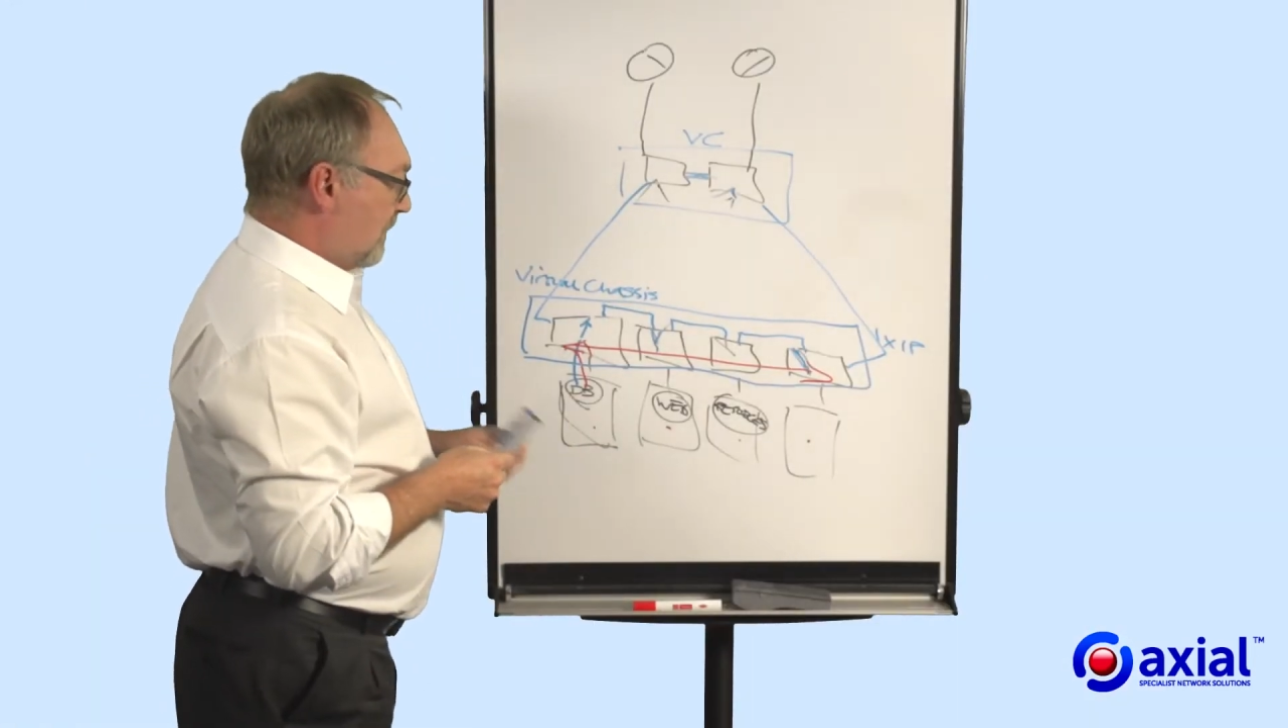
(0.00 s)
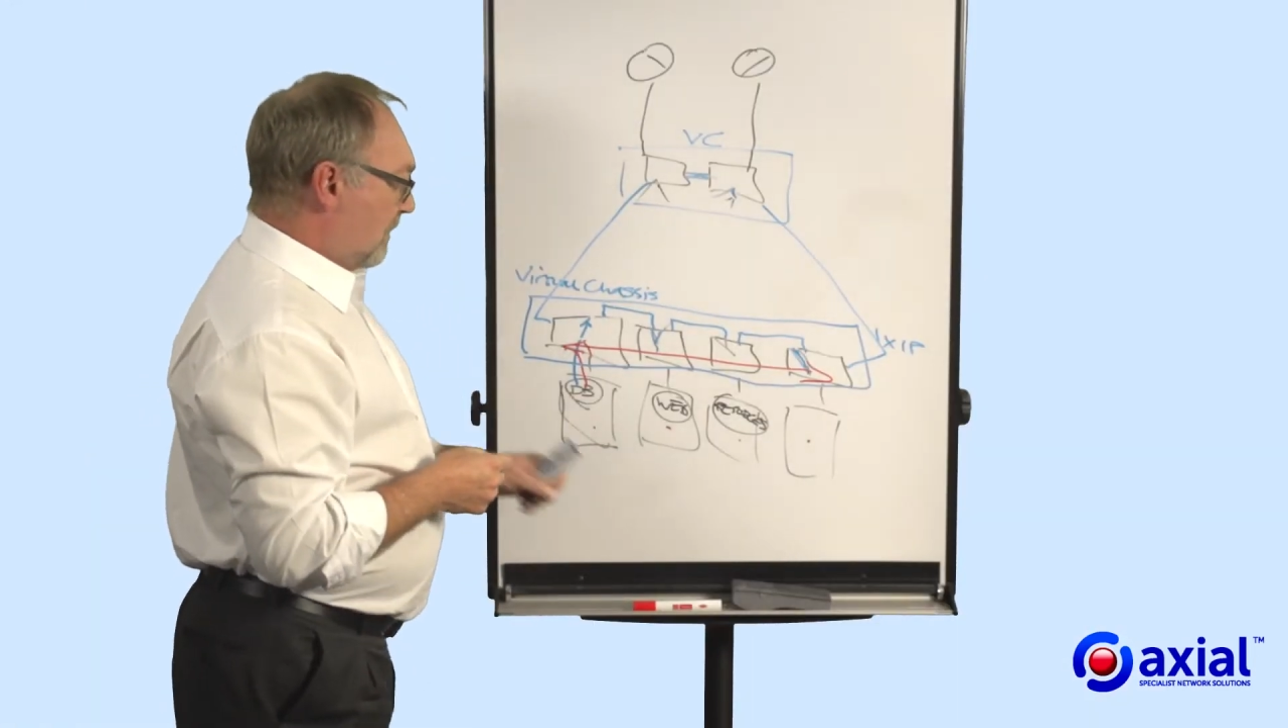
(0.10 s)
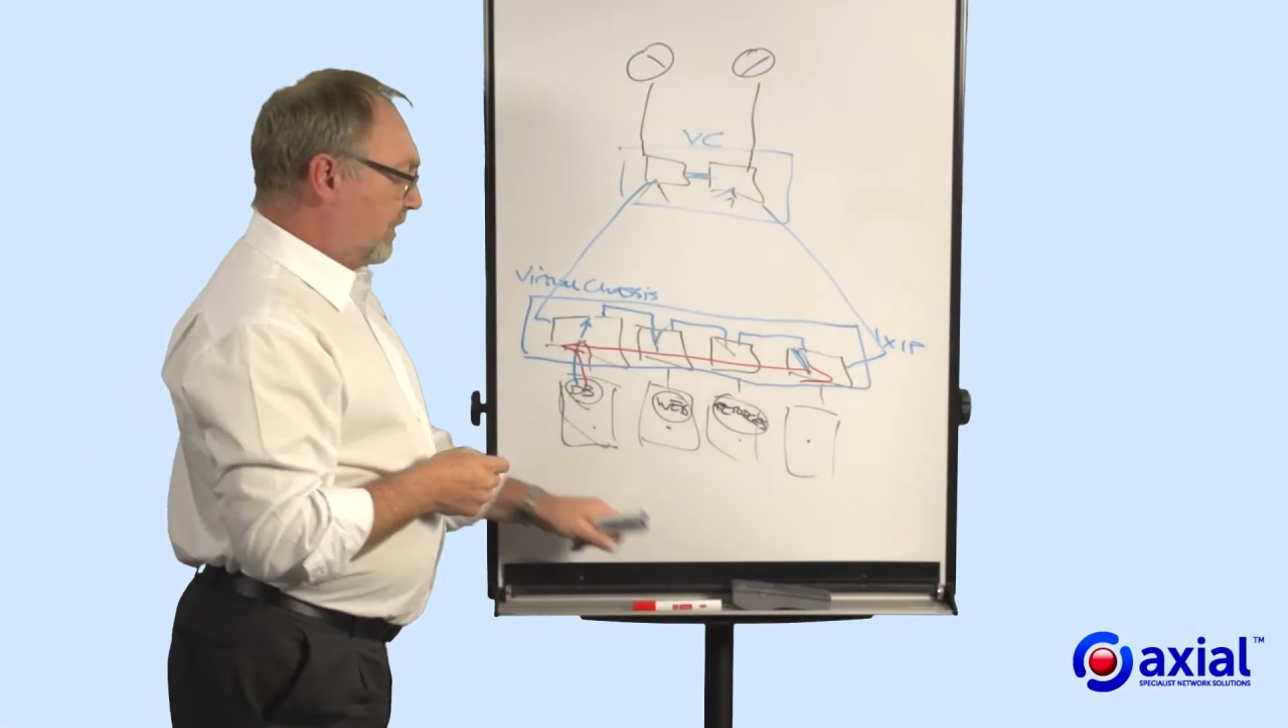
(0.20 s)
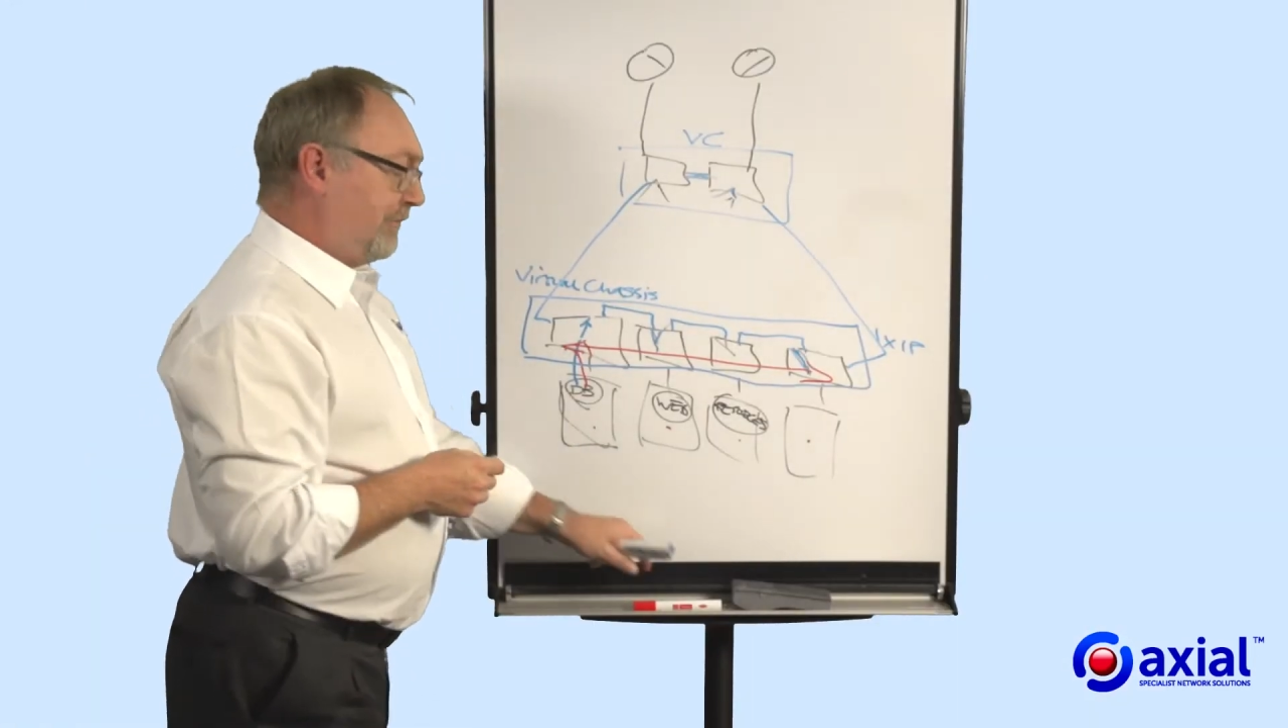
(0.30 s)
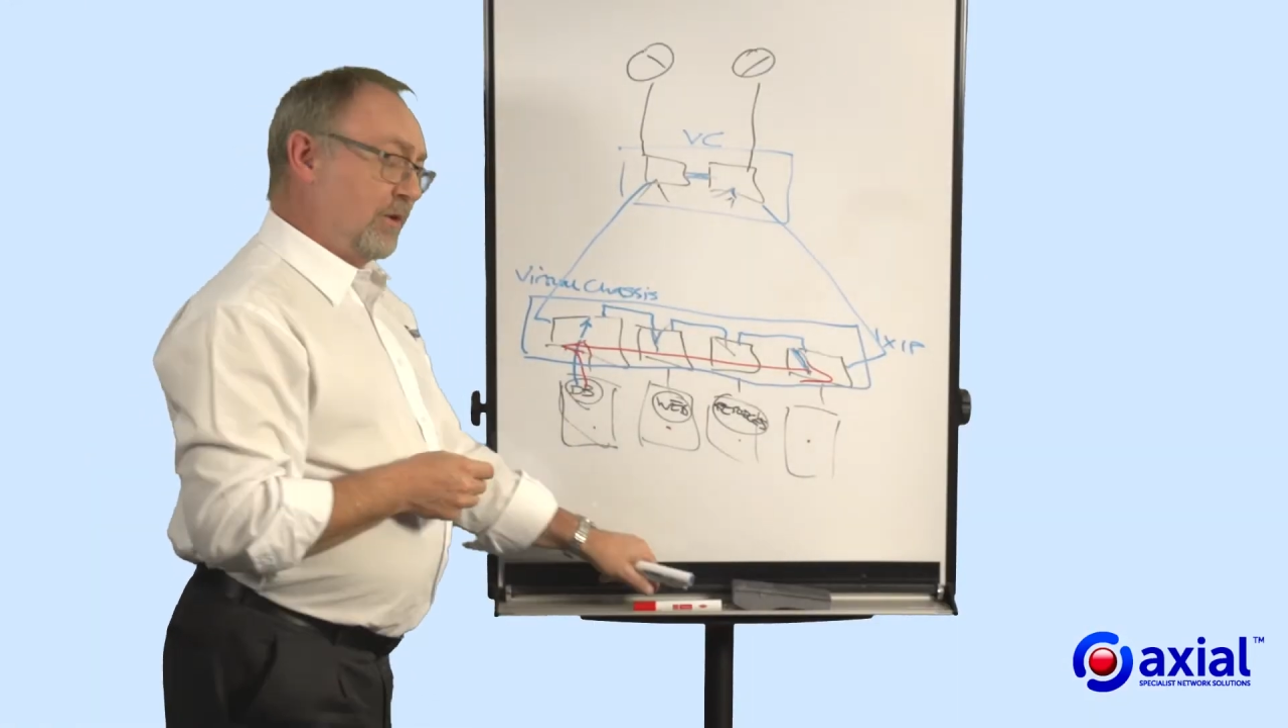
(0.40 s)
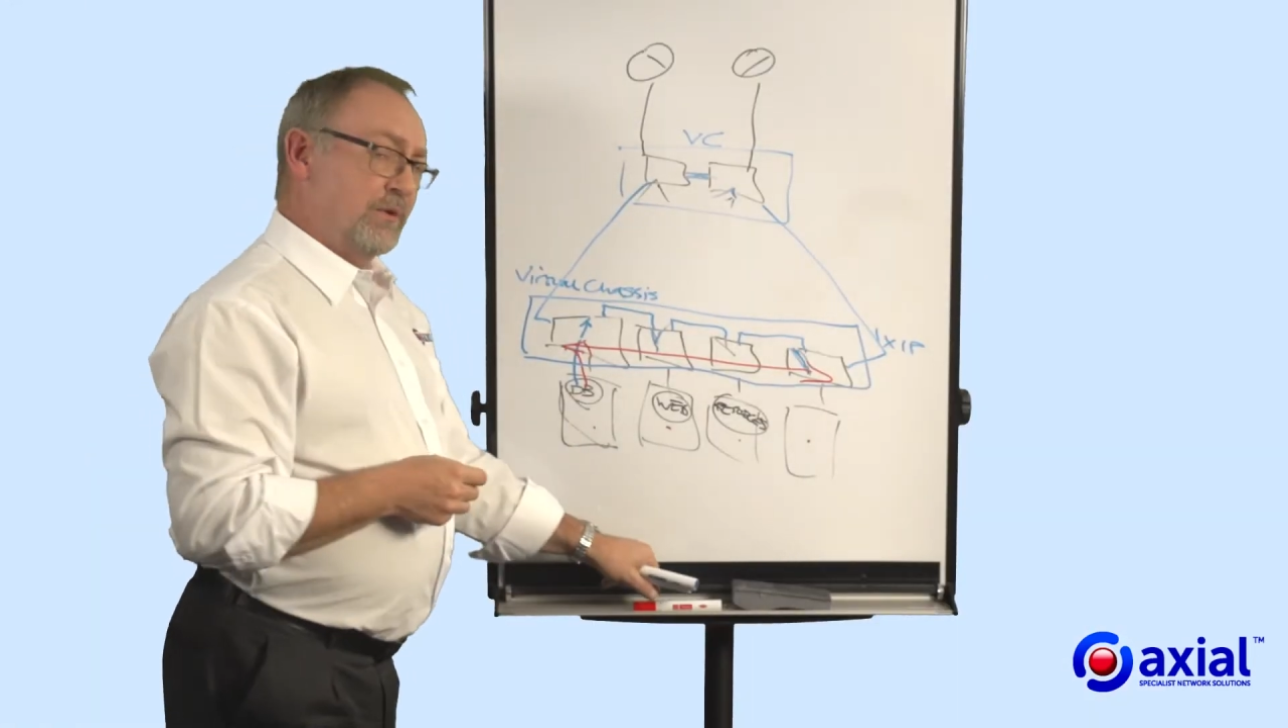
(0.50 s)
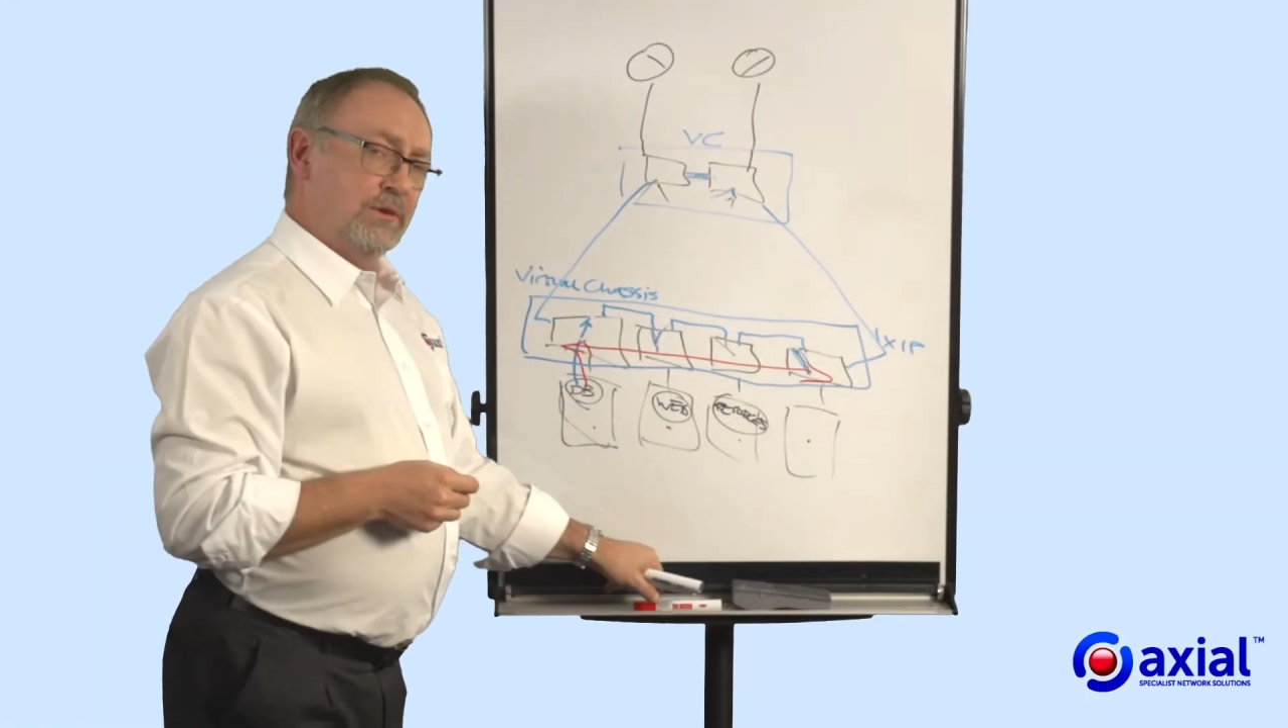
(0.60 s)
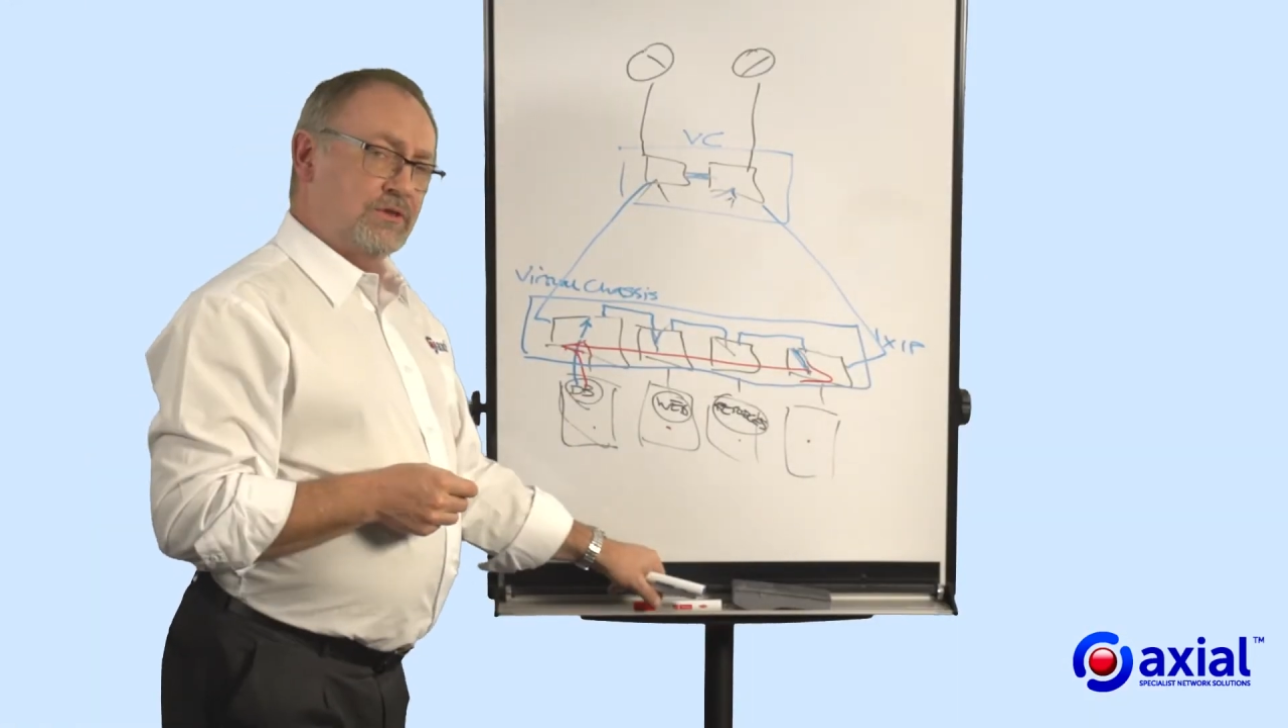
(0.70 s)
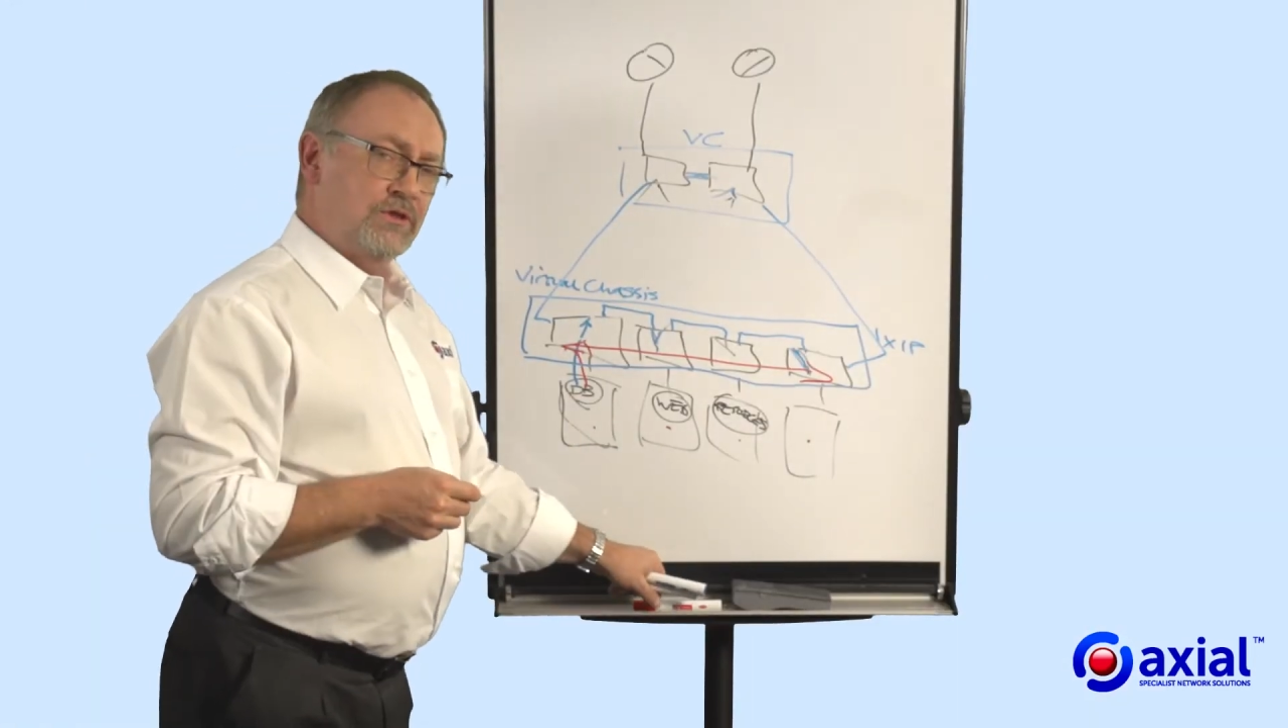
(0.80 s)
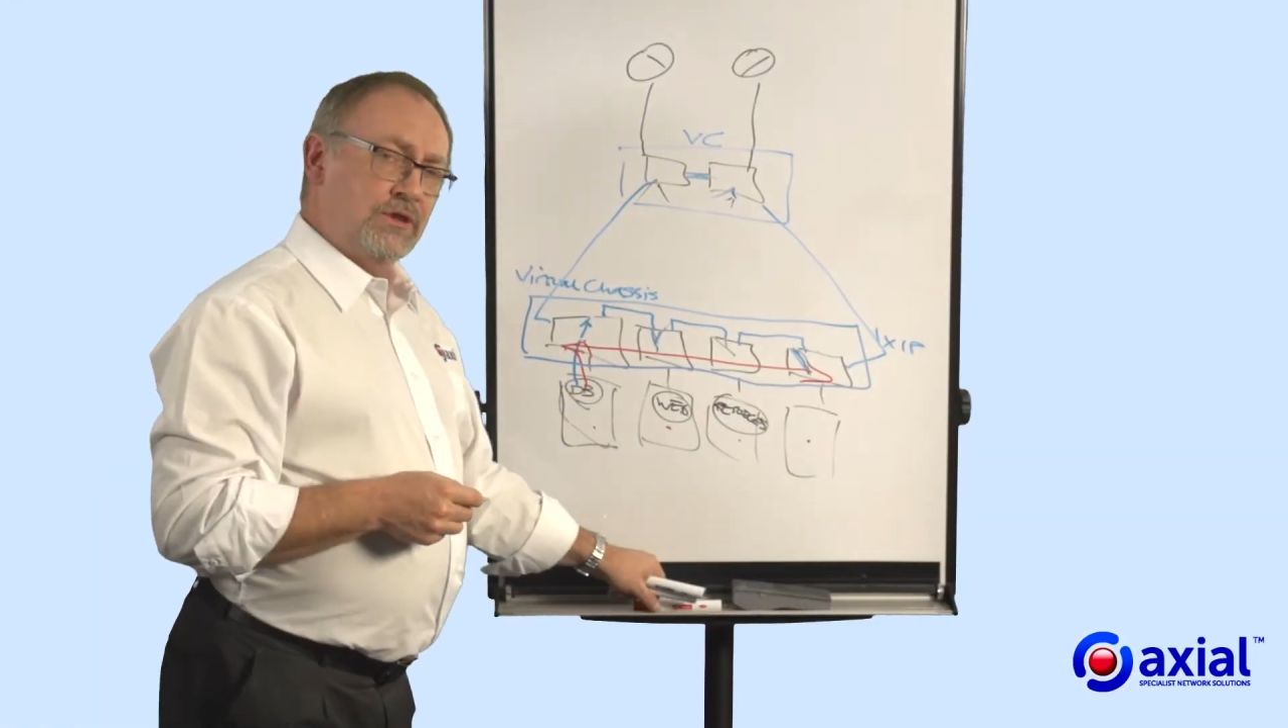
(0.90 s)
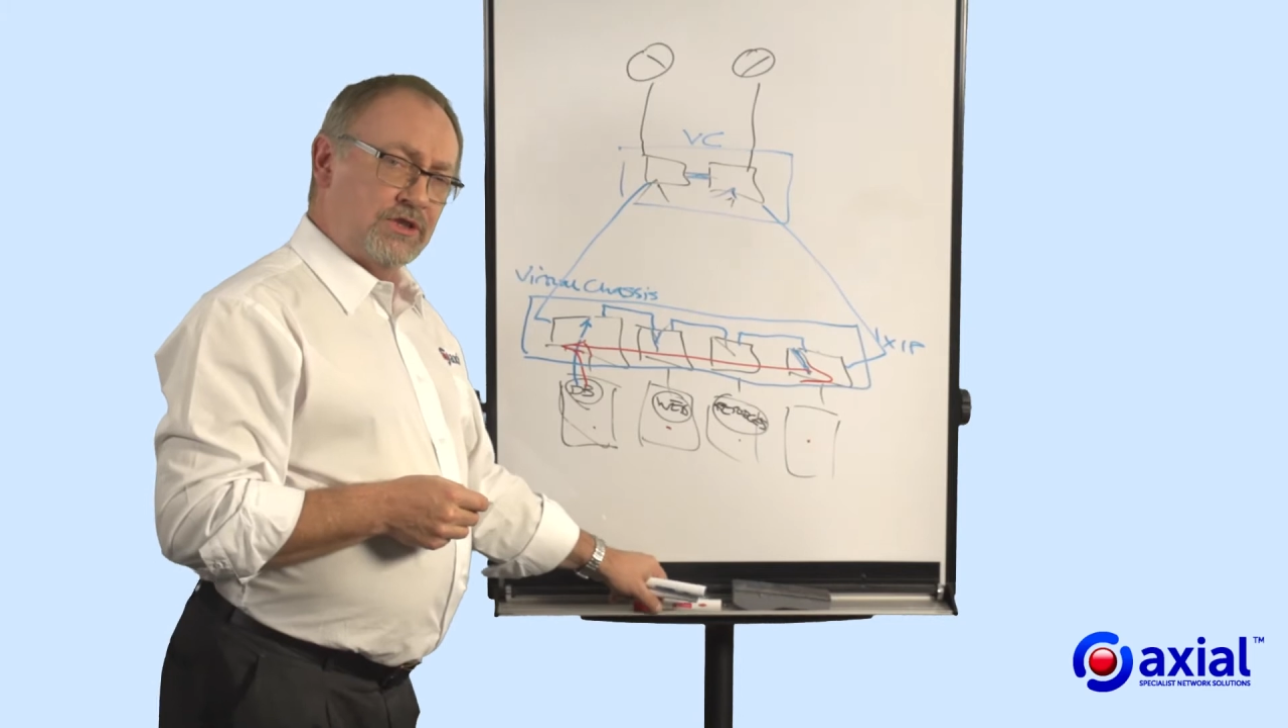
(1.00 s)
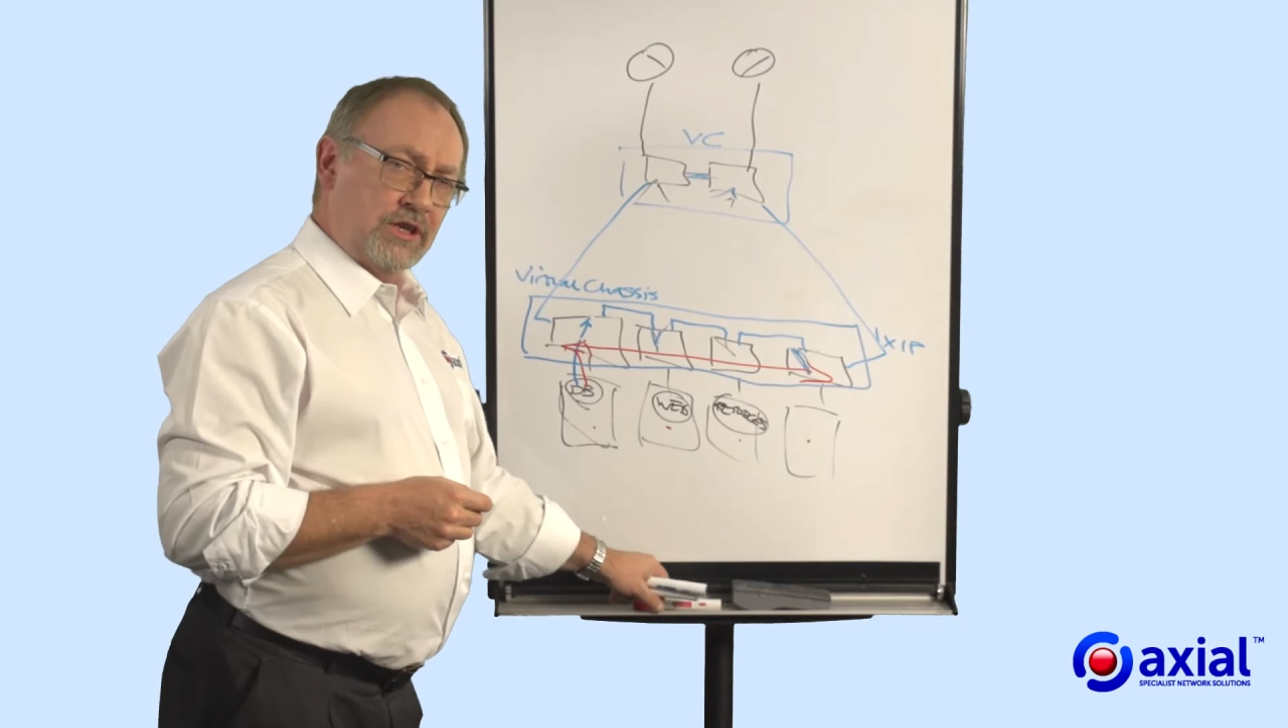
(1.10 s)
What if I want to introduce